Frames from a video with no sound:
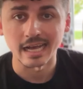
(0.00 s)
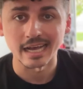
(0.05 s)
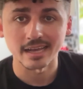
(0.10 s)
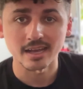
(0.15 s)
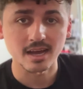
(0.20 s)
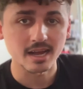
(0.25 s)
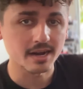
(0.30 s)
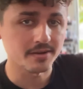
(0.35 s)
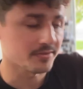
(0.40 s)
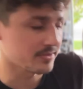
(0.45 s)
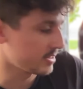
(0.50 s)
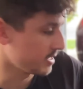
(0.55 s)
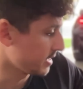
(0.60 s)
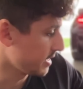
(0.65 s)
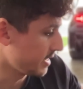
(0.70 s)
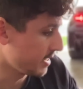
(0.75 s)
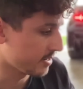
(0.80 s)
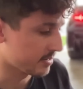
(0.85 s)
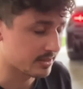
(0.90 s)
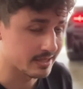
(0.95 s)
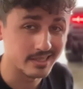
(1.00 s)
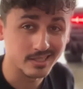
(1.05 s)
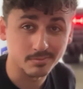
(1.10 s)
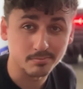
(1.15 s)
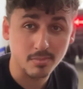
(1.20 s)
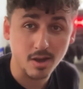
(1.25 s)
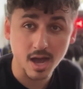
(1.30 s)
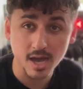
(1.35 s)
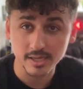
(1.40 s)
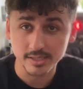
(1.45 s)
I got everything here in these
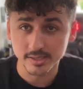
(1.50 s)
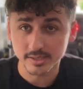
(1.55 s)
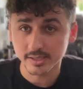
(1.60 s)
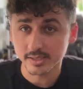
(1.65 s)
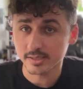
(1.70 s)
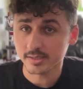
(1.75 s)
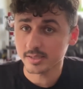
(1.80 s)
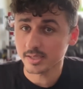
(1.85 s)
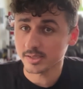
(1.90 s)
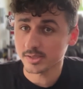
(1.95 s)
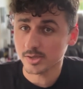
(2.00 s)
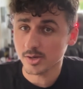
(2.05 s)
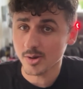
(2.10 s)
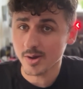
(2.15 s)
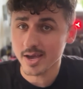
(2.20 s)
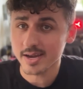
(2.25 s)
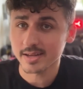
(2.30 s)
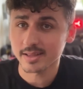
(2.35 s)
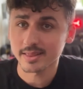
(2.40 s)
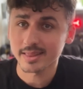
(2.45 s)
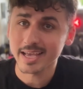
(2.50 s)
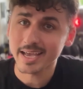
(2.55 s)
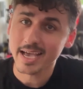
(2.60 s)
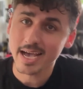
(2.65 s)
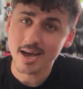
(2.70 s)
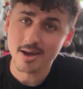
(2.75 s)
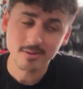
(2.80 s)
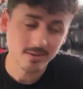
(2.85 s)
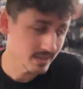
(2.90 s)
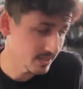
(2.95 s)
boxes. Let's go ahead and lay
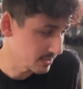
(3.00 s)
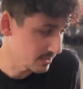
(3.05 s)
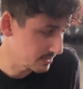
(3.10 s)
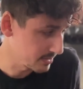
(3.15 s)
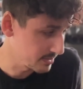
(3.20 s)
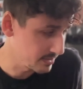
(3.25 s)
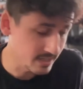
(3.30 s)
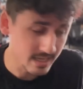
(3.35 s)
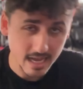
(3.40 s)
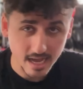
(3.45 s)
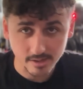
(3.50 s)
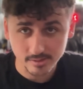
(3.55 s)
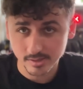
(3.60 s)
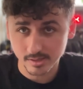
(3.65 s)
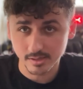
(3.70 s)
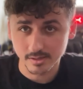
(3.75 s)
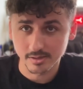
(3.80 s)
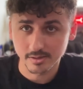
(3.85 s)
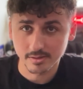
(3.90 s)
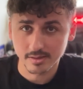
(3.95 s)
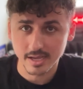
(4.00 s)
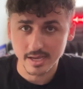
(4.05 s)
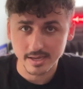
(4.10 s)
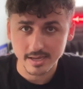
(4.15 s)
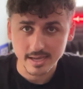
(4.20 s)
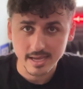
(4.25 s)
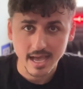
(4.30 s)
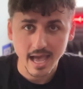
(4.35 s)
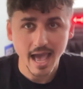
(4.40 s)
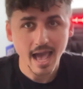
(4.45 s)
out and see how it's gonna look like
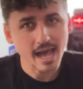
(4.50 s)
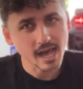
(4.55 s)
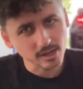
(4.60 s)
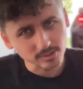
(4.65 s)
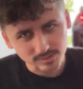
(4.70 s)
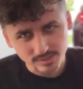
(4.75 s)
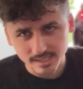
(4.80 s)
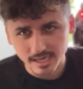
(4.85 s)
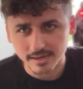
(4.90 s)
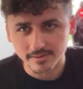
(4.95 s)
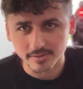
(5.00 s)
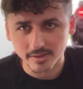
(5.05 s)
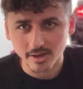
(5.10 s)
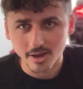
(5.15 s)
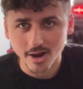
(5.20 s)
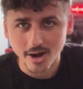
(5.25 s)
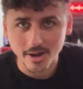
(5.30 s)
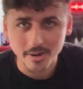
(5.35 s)
outside of the car.